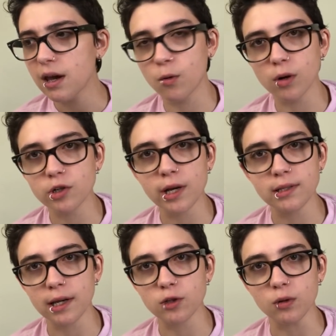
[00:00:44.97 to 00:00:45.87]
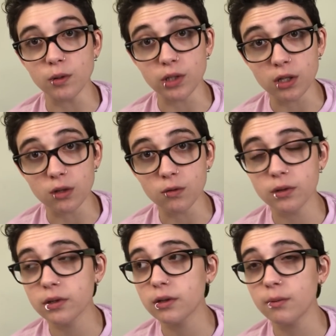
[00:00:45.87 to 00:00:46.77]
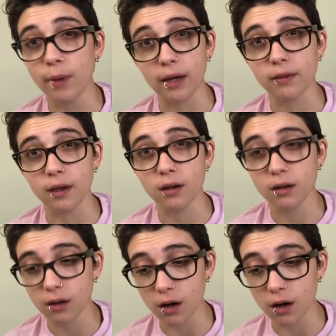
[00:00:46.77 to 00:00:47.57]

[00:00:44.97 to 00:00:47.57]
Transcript: The word transsexual was used back then.